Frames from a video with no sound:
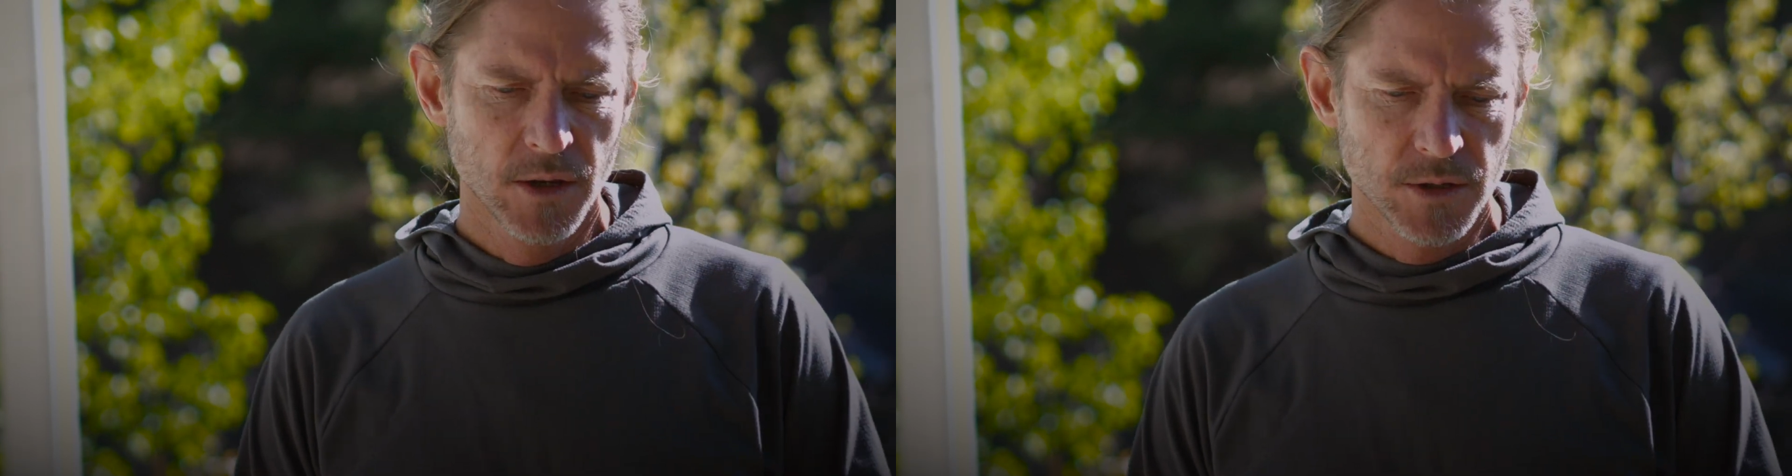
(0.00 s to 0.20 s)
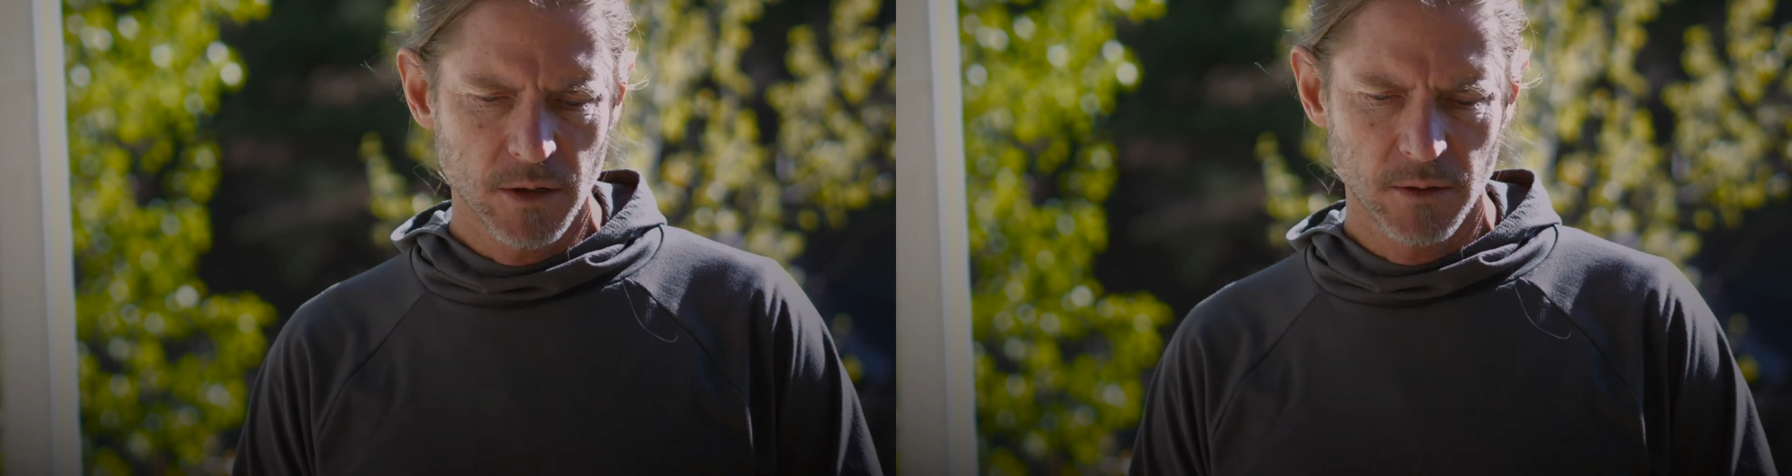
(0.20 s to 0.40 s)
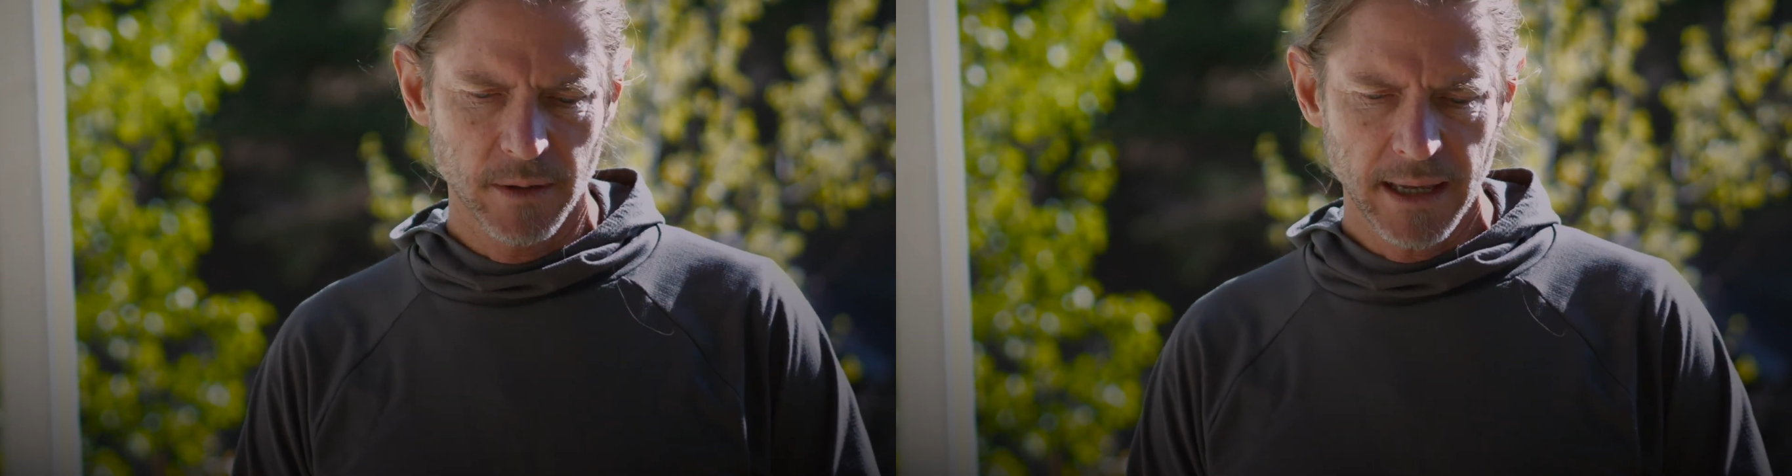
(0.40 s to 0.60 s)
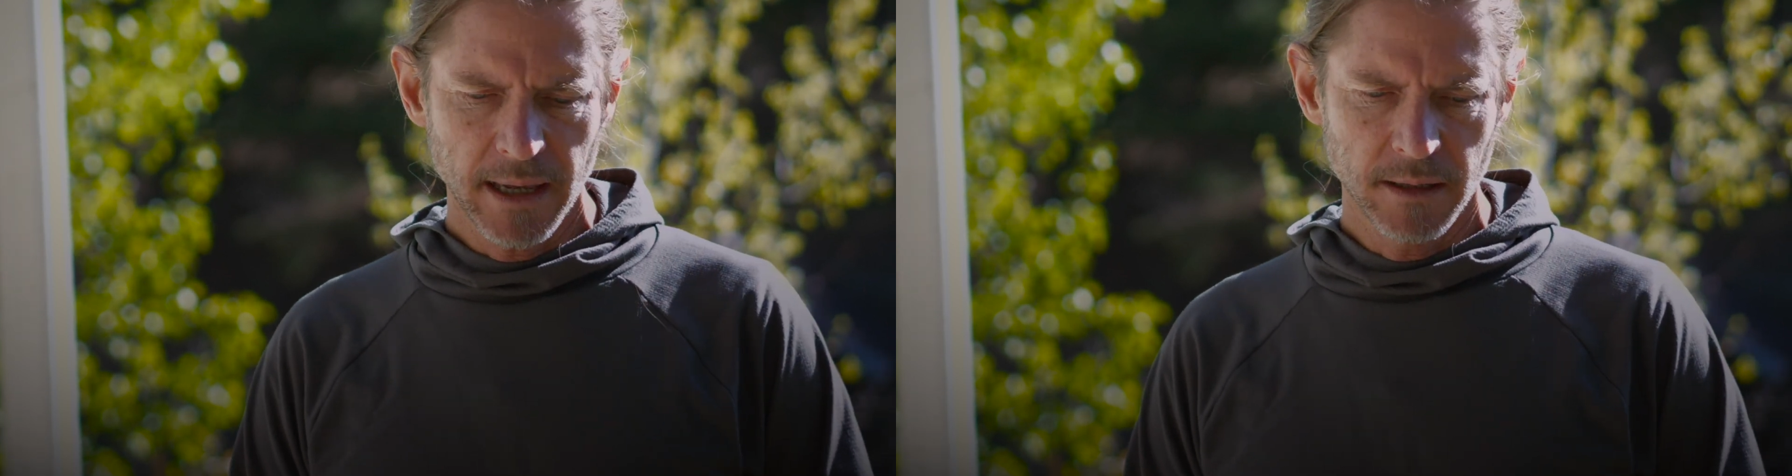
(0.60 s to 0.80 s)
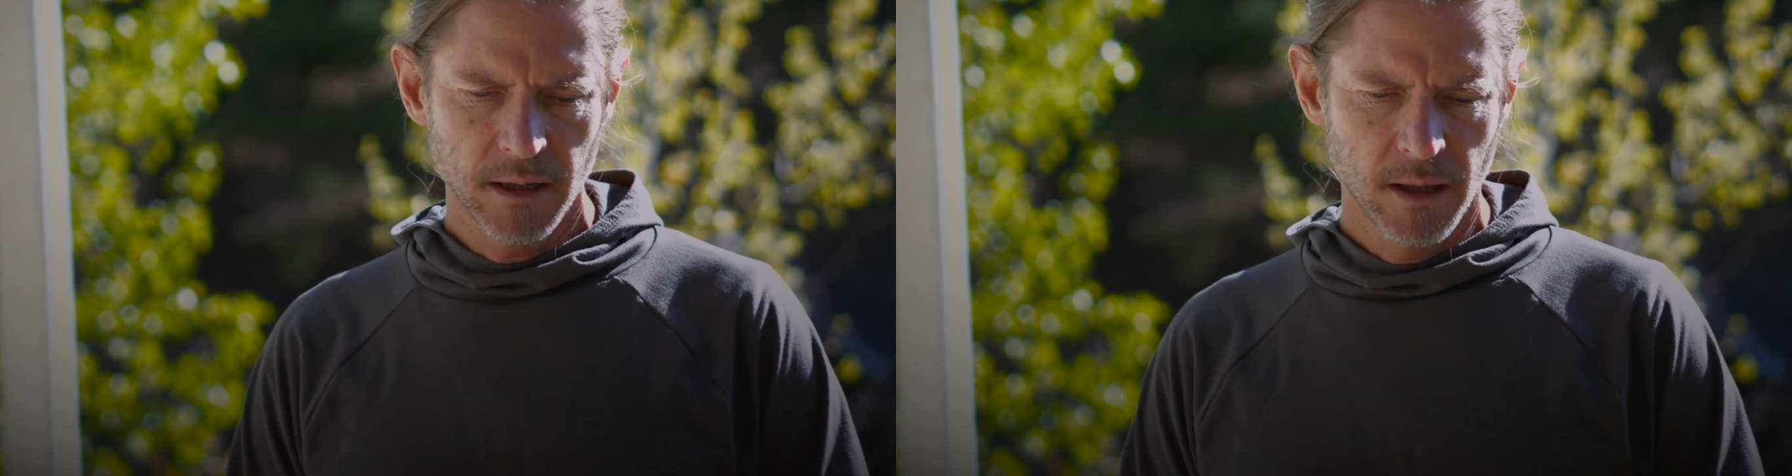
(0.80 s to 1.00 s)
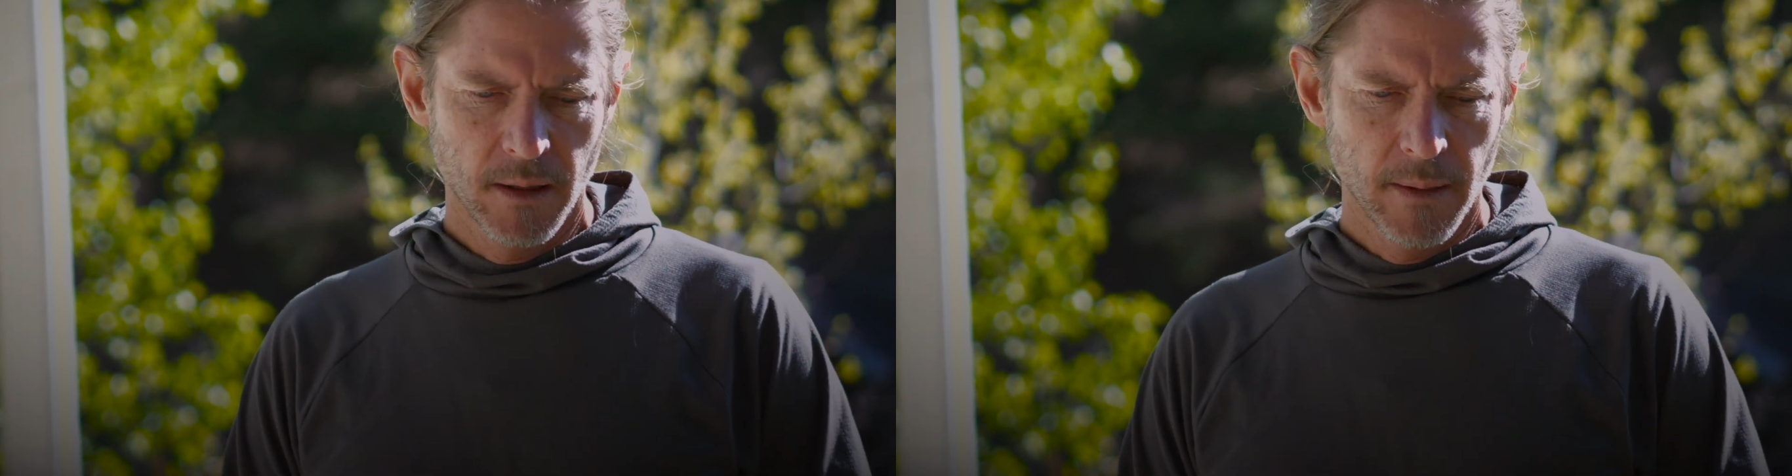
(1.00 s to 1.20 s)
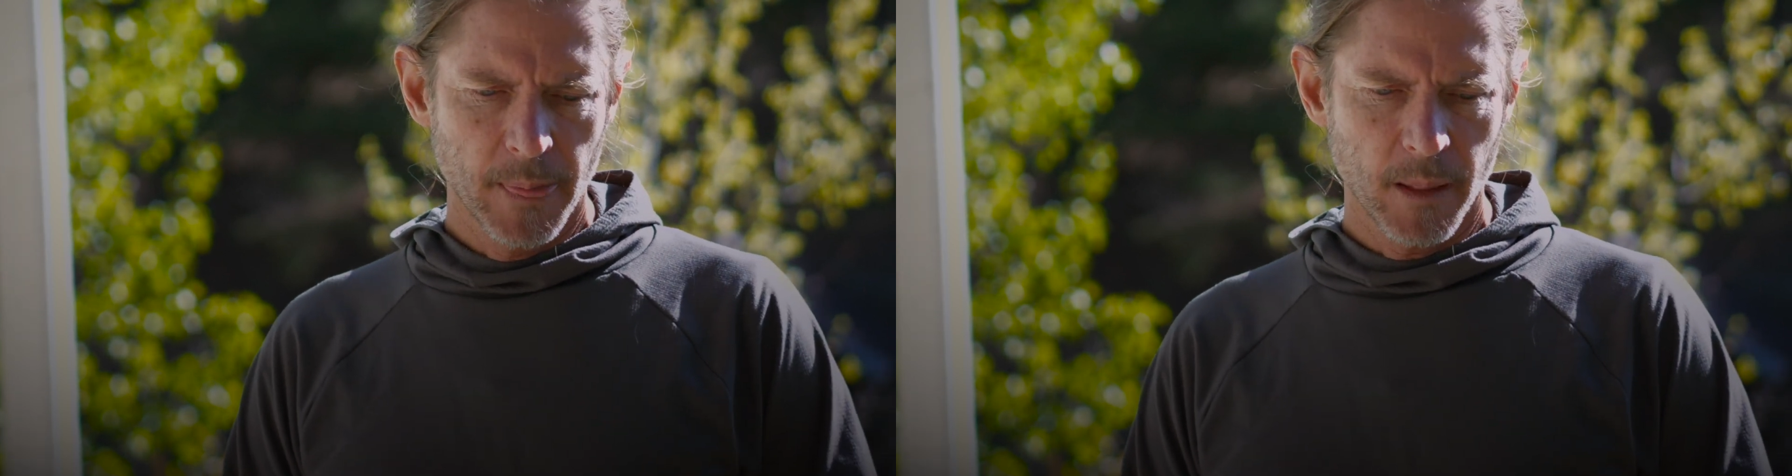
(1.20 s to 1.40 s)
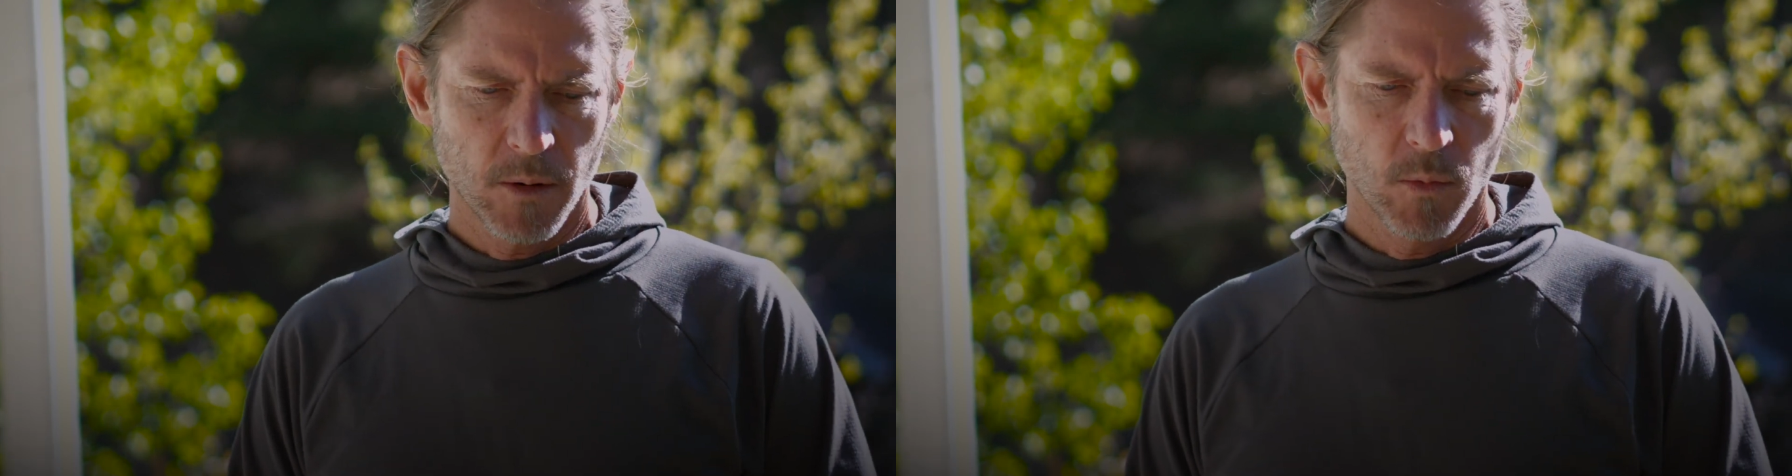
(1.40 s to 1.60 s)
So again,
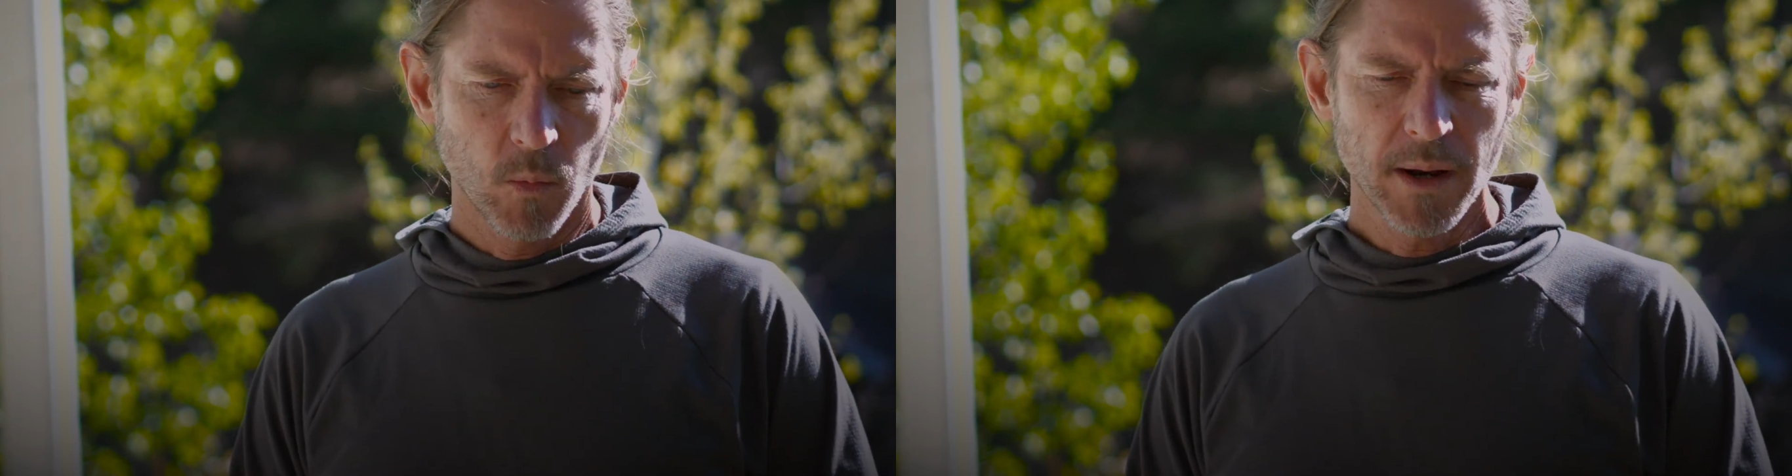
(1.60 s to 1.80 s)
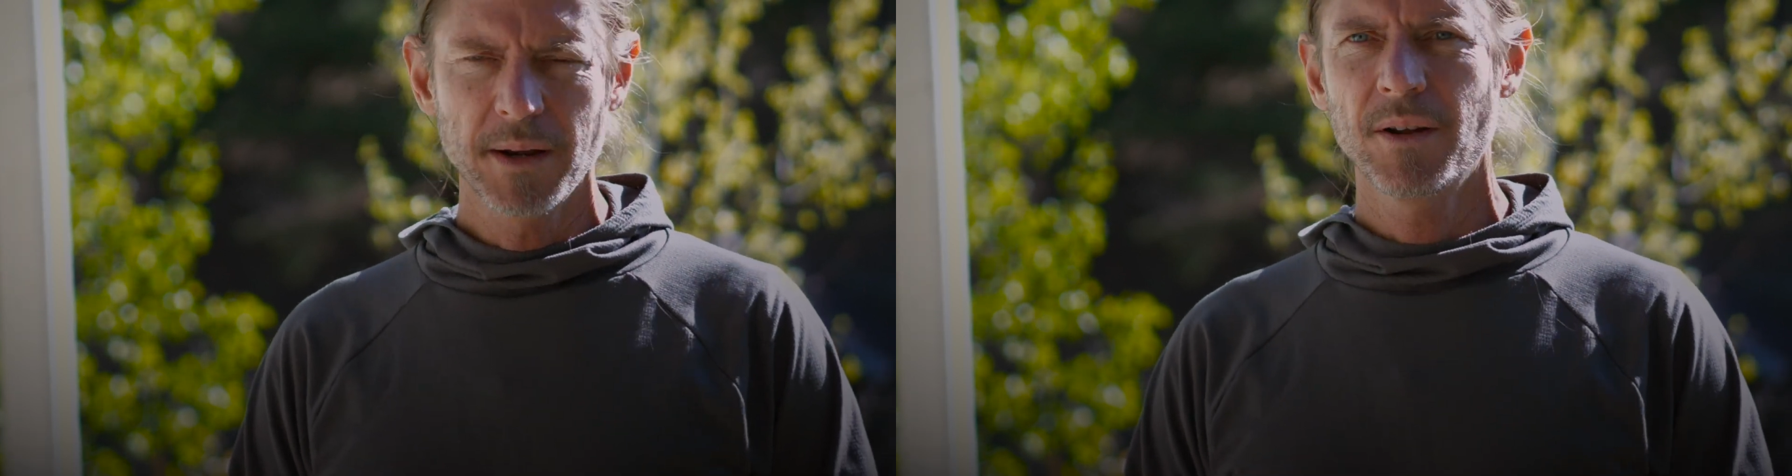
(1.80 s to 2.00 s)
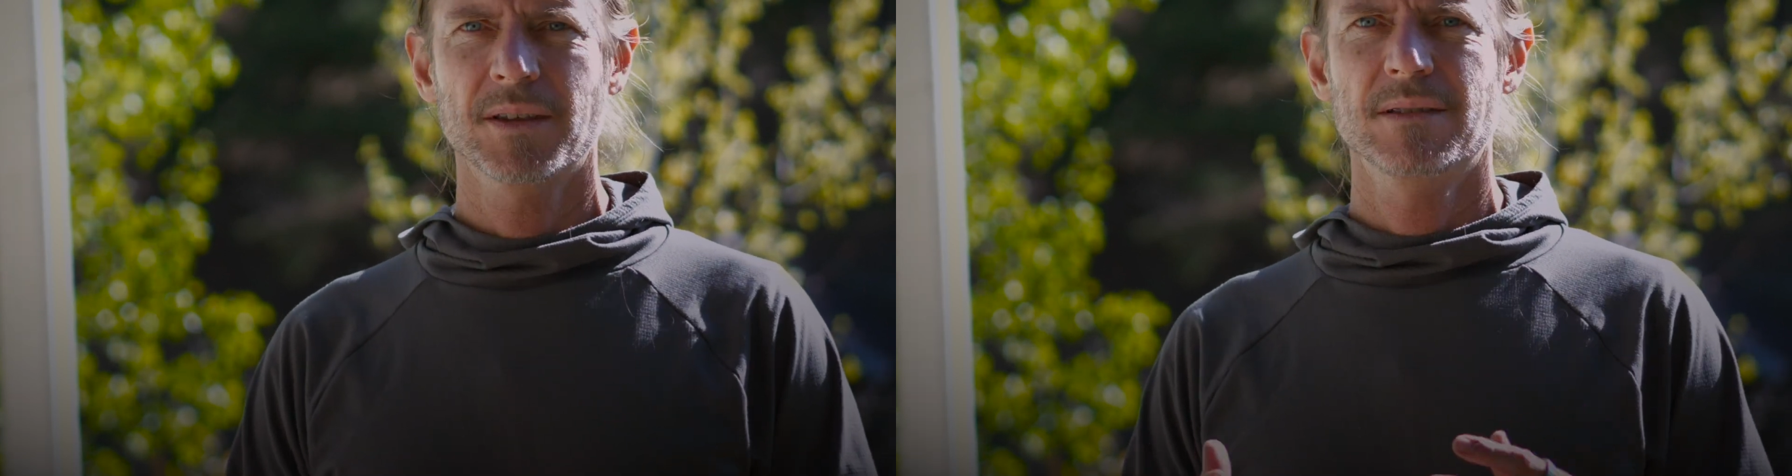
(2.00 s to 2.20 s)
we're not